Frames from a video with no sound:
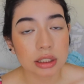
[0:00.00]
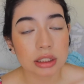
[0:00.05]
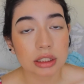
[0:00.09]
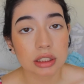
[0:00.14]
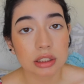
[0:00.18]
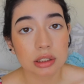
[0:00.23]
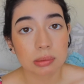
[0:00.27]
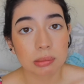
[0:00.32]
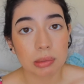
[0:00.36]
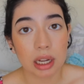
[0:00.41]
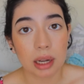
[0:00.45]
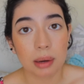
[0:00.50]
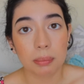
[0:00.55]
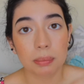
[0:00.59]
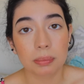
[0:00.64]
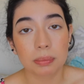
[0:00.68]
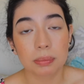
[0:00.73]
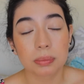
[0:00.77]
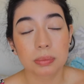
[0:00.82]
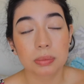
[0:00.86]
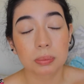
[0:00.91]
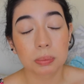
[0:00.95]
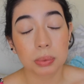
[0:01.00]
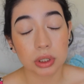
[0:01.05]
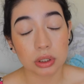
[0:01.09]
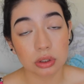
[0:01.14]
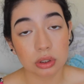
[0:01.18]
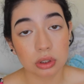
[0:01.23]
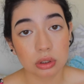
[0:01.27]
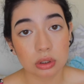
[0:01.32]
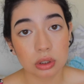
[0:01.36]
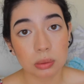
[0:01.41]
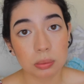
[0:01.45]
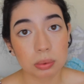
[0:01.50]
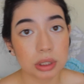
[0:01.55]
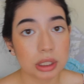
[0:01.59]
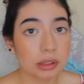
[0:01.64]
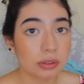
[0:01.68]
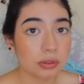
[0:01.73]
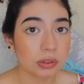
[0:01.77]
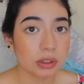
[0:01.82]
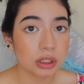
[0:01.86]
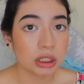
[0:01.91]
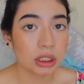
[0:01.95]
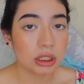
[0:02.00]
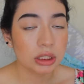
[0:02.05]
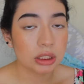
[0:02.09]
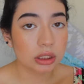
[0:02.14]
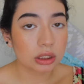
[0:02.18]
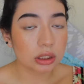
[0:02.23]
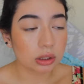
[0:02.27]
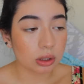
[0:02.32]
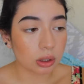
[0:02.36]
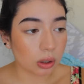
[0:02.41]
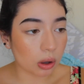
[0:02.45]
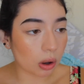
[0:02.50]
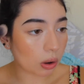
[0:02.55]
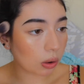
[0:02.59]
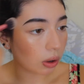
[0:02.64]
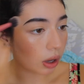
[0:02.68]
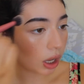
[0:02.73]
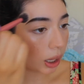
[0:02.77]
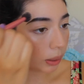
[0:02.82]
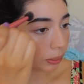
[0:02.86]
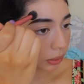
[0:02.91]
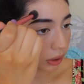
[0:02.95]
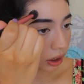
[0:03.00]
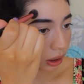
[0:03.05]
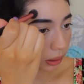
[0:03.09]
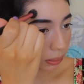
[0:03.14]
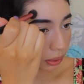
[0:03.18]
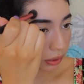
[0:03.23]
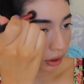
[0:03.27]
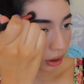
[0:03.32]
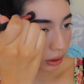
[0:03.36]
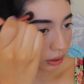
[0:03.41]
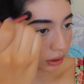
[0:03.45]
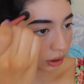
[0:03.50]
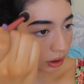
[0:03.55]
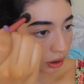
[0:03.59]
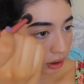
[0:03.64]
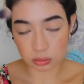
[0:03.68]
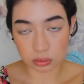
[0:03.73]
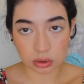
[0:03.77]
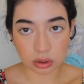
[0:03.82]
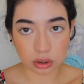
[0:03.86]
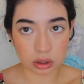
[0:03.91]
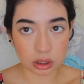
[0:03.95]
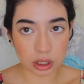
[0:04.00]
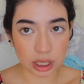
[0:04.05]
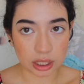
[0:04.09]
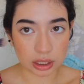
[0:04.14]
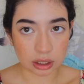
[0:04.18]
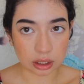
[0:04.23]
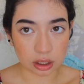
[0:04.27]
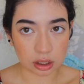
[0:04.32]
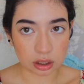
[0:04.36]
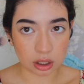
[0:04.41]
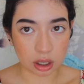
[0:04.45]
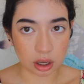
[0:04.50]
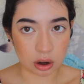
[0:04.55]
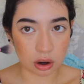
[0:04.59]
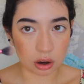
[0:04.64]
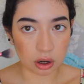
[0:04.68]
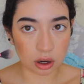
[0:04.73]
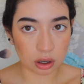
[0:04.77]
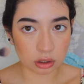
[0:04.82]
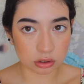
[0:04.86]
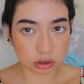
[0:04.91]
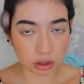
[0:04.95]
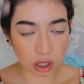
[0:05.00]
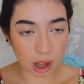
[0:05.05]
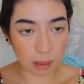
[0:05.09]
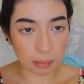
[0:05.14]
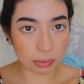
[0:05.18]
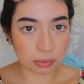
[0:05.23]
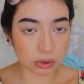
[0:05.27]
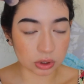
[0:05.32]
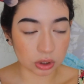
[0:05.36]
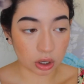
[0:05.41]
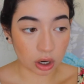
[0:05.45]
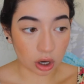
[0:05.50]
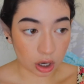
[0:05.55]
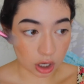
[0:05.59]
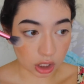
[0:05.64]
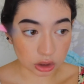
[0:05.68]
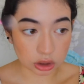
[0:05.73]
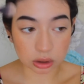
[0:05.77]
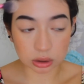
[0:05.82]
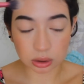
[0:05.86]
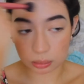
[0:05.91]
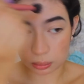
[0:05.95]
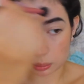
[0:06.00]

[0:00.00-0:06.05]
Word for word: This is my personal preference, so I'm gonna put it like on the top of the arch of the